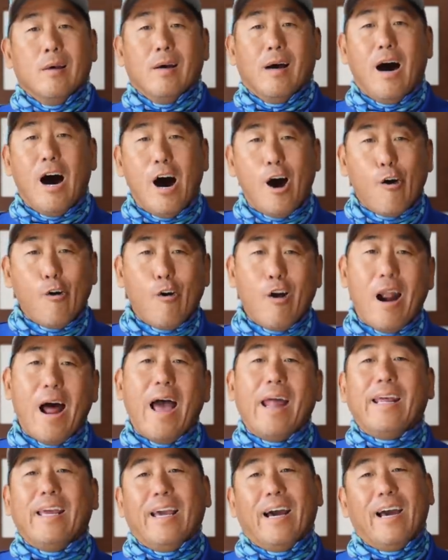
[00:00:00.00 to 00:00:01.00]

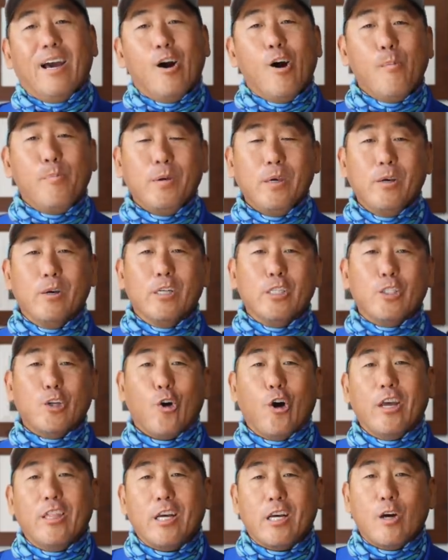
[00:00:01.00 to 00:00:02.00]
Alrighty, I hope you
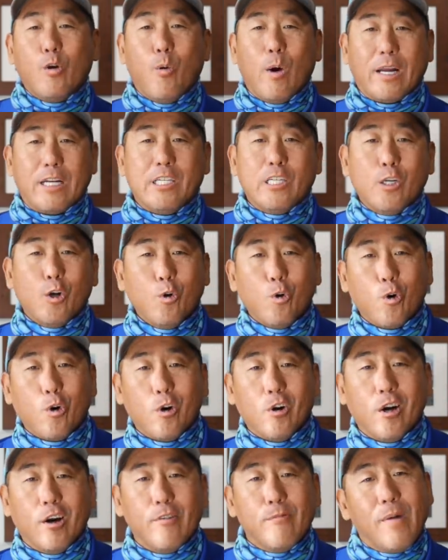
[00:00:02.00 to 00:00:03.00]
enjoyed the quick
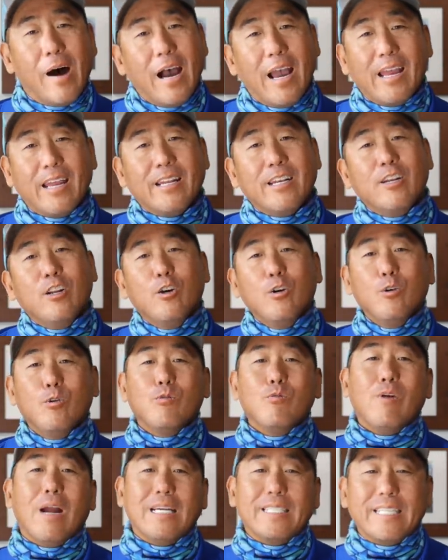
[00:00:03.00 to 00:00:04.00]
tour of my new
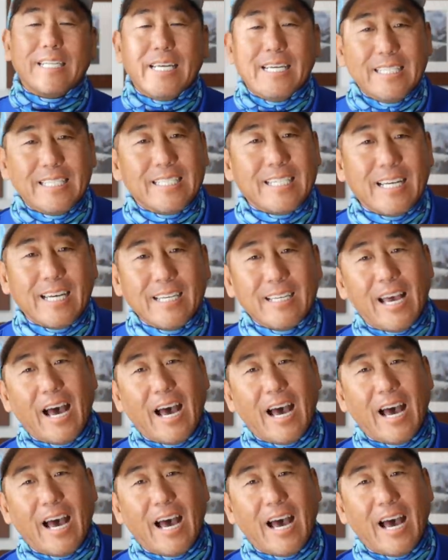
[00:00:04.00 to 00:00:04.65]
residence.